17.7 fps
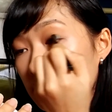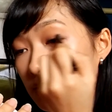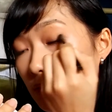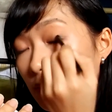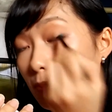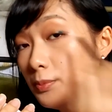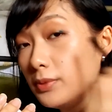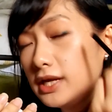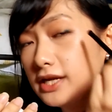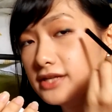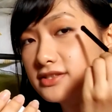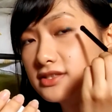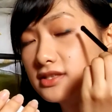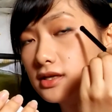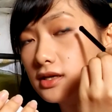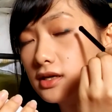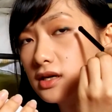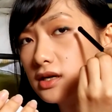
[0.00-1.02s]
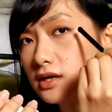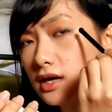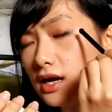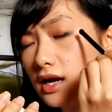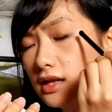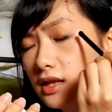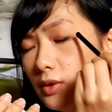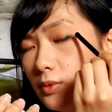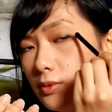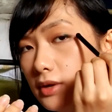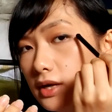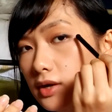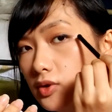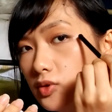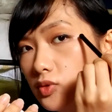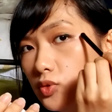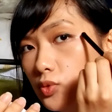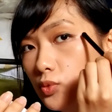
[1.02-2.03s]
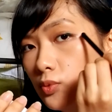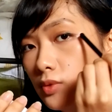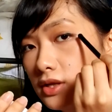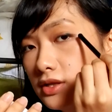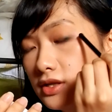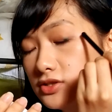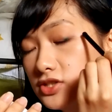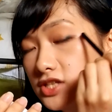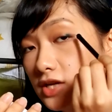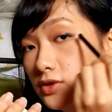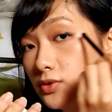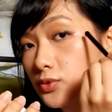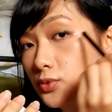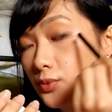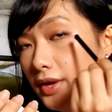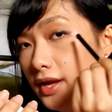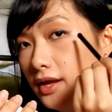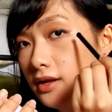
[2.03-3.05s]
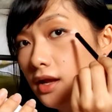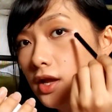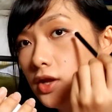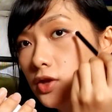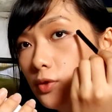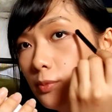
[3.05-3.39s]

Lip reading: don't place the color where you want the shadow to end.